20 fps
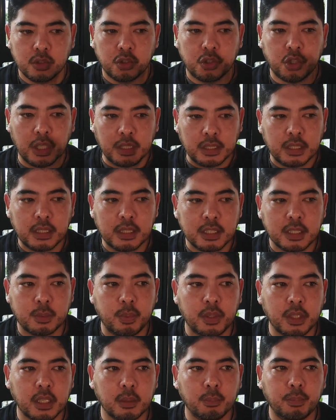generally
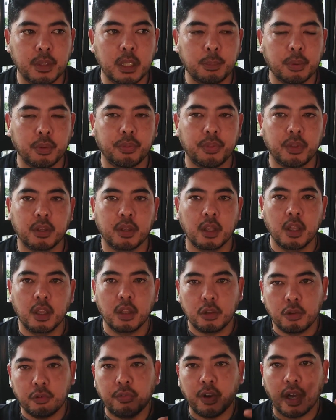speaking, people think
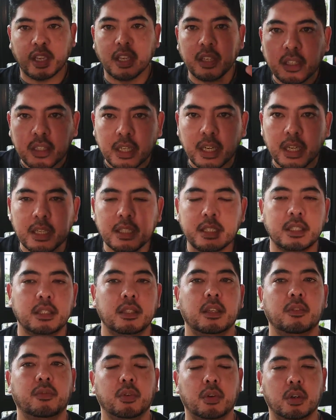you're fucking crazy
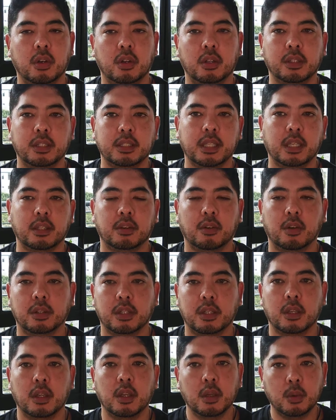if you're an
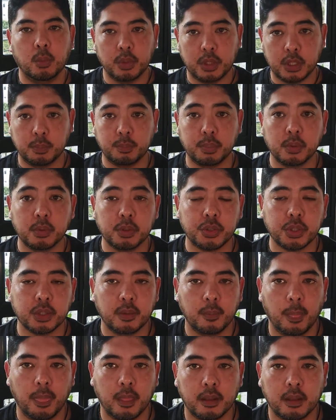antipsychotic, which is
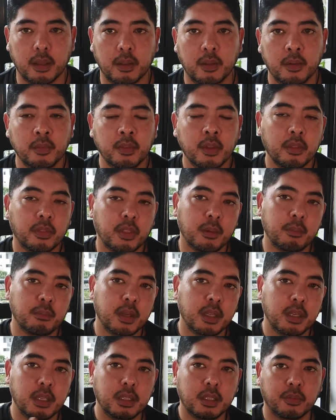bullshit. Okay, there are
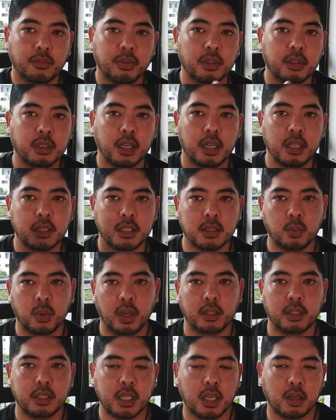many different cases where
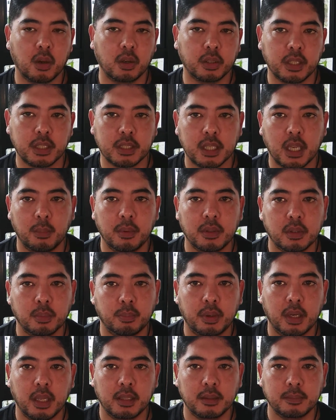antipsychotics come into
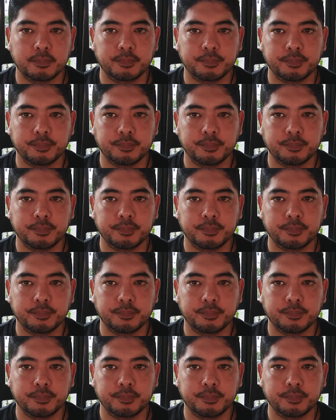play.